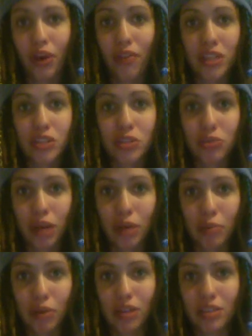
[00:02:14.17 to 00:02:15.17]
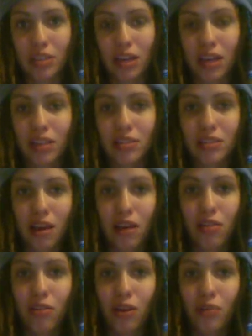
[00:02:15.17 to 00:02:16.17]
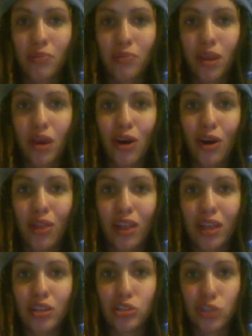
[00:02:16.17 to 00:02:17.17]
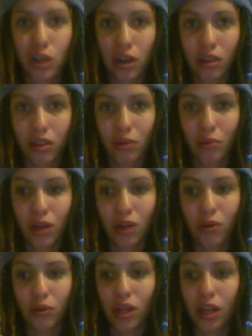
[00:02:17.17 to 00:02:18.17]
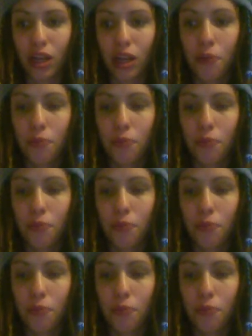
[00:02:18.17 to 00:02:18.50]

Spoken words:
and that's great because that cuts down on all that junk that we don't need.